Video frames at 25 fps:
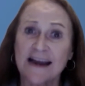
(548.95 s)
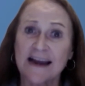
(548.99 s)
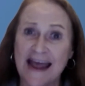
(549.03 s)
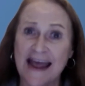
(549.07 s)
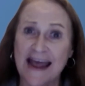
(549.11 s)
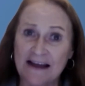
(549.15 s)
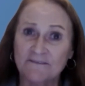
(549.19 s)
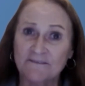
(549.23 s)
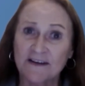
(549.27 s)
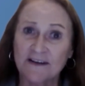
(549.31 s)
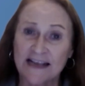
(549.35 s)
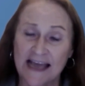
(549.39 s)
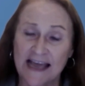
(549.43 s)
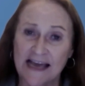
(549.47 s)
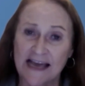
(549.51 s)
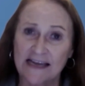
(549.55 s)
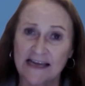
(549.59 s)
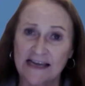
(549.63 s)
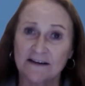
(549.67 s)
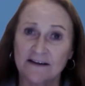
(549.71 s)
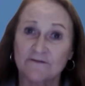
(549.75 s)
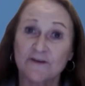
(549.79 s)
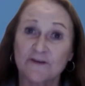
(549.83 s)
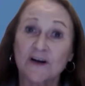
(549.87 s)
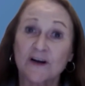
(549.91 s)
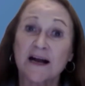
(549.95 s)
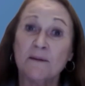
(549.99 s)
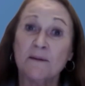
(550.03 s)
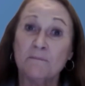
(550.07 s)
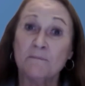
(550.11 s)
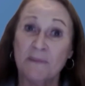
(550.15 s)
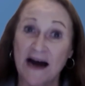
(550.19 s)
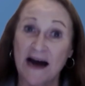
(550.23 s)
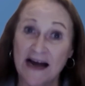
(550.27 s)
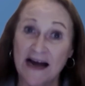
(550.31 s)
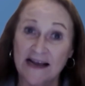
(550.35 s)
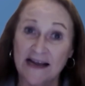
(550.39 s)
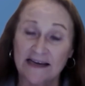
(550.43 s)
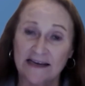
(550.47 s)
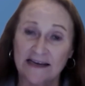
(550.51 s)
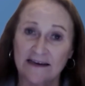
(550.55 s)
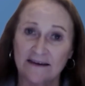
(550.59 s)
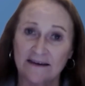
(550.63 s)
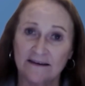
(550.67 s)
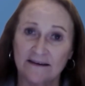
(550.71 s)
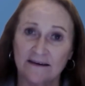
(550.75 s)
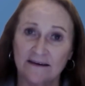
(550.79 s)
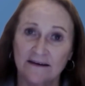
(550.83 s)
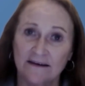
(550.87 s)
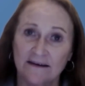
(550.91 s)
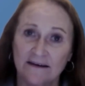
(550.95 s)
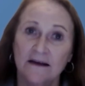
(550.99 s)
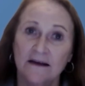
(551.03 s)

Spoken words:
advocating for combining